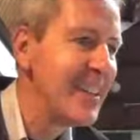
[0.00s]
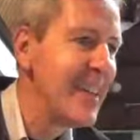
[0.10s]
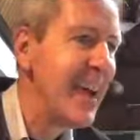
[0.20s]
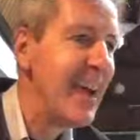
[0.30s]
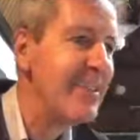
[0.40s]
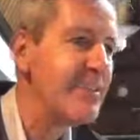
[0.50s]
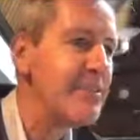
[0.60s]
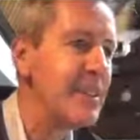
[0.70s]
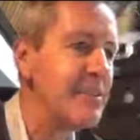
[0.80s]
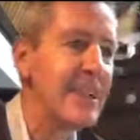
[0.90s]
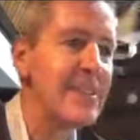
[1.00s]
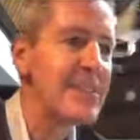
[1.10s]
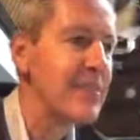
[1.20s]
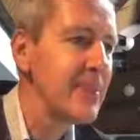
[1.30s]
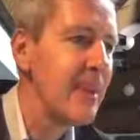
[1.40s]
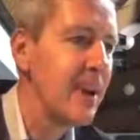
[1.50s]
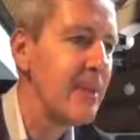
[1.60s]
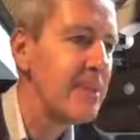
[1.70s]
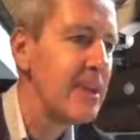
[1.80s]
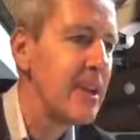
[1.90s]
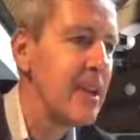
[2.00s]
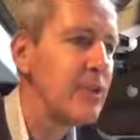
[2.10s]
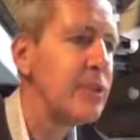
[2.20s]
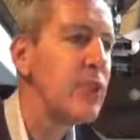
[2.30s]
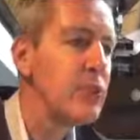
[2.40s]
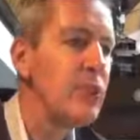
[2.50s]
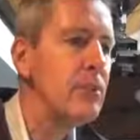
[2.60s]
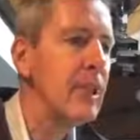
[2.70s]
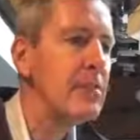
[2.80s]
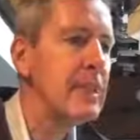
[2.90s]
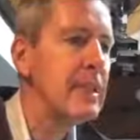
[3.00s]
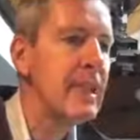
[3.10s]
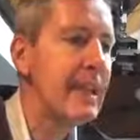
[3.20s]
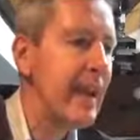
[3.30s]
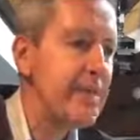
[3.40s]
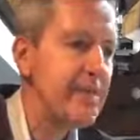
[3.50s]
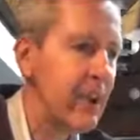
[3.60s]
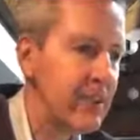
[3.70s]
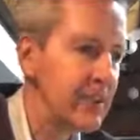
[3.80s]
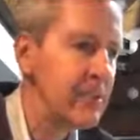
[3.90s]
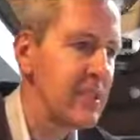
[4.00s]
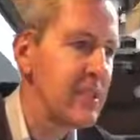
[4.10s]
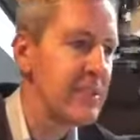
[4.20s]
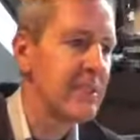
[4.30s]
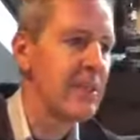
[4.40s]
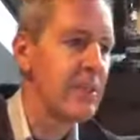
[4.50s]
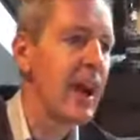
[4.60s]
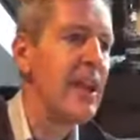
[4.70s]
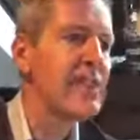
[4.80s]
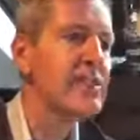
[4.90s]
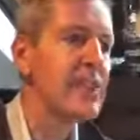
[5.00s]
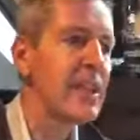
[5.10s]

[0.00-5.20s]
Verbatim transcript: and the melody of the harp. For you make me glad by your deeds, Lord. I sing